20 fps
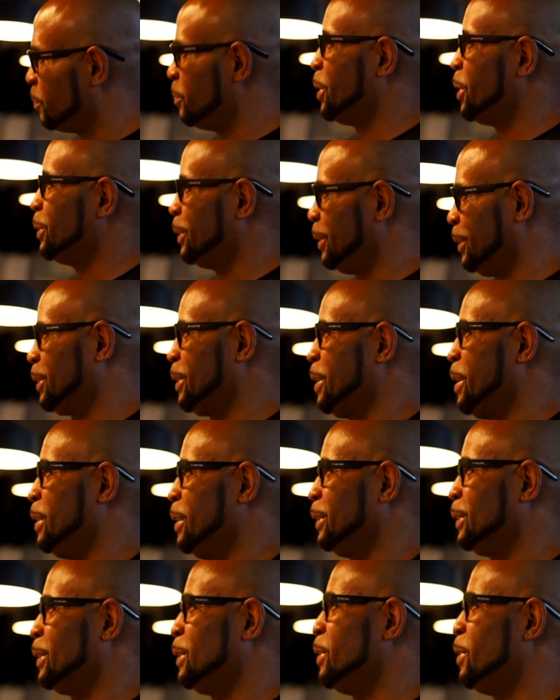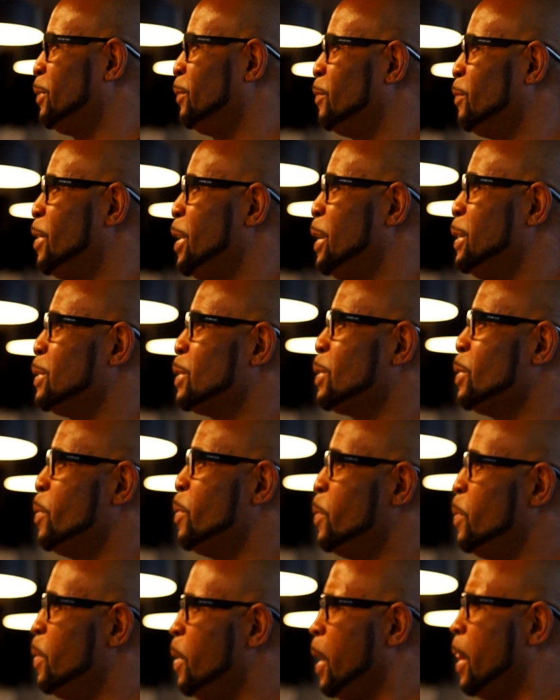about this kind of stuff, right?
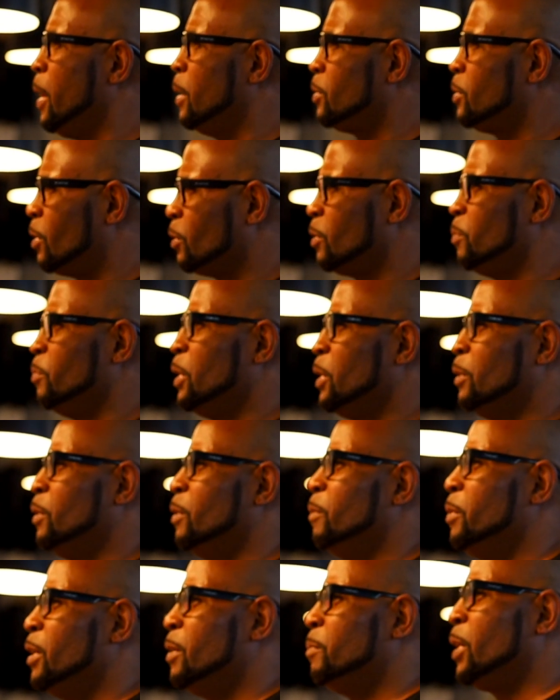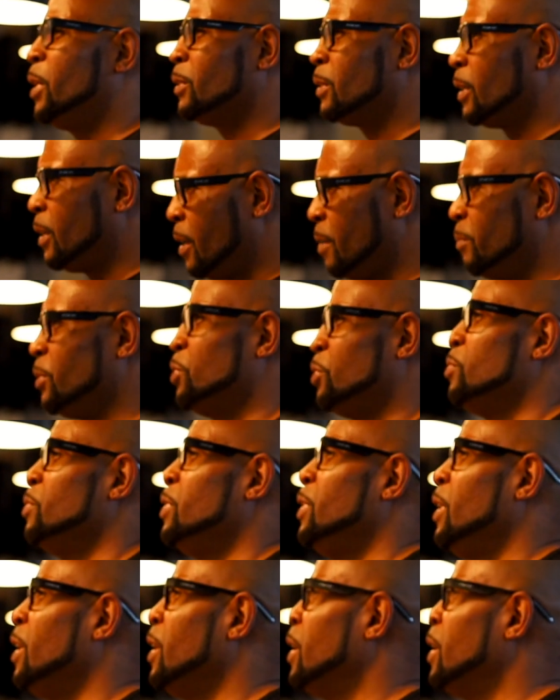So talk to me a little bit about the chemistry,